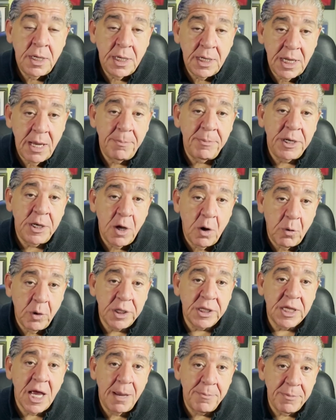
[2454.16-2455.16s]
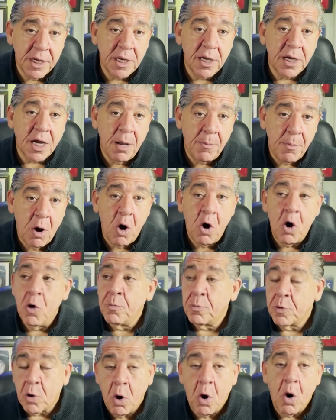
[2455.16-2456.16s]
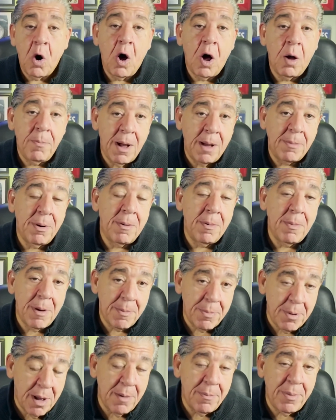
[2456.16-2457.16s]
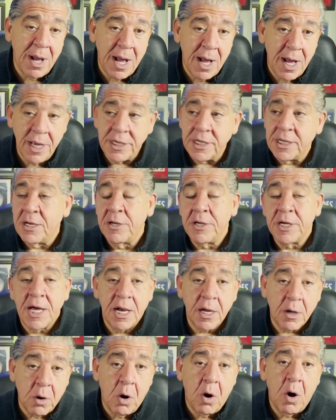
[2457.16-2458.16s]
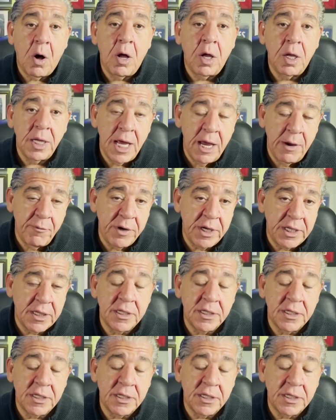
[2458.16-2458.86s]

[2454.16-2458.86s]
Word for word: Let me know what time you are going to come home. Call, blah, blah, blah, blah, blah. You know, you got to call every.